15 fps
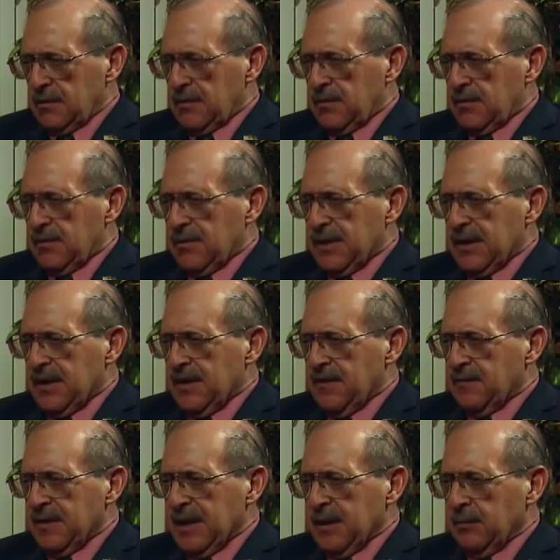They have been
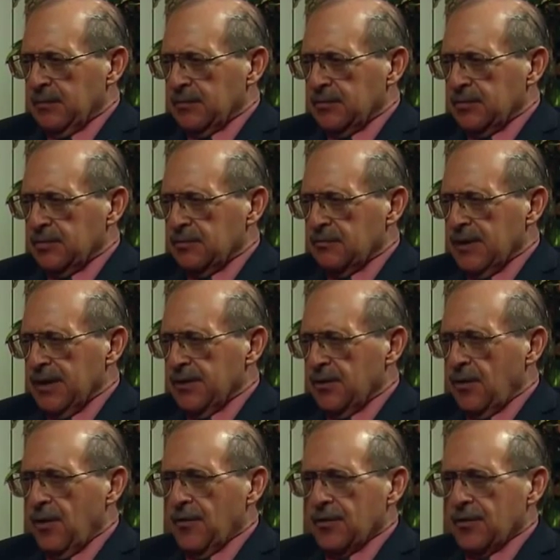able to render all their